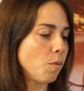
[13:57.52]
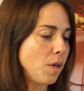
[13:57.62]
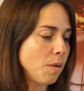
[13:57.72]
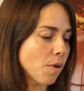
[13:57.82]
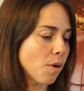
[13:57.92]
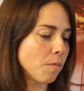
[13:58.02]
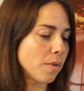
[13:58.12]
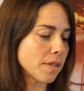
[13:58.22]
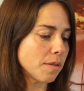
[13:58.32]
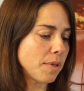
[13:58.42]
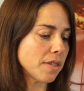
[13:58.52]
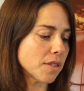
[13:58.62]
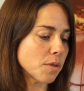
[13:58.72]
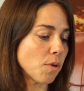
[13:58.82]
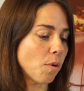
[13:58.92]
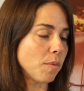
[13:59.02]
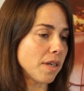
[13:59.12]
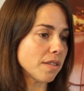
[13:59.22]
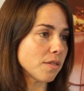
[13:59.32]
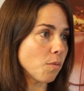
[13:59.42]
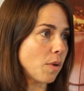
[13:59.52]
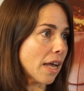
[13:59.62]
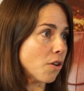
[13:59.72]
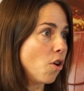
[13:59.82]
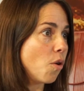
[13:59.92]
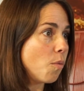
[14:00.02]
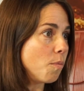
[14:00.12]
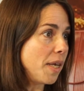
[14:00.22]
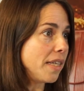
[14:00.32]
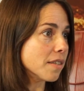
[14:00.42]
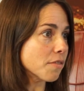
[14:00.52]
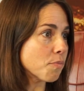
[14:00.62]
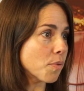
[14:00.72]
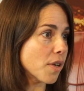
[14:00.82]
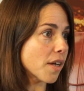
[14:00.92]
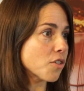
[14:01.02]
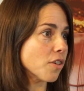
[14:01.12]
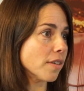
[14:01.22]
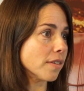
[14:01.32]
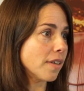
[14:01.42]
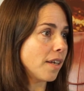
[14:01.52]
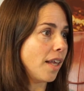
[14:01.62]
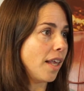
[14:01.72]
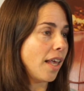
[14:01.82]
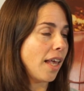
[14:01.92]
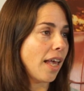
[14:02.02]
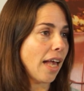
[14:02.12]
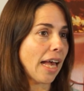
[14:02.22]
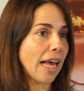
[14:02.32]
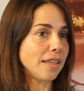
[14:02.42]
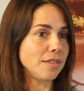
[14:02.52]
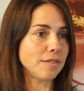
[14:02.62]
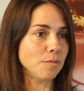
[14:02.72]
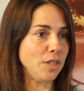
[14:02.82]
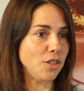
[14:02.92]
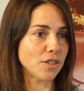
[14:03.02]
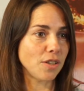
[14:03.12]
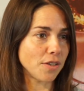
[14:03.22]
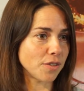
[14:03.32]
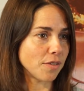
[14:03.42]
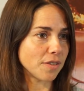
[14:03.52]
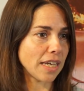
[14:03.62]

We were homeless, the business was homeless, we had no means of production, and we just lost all this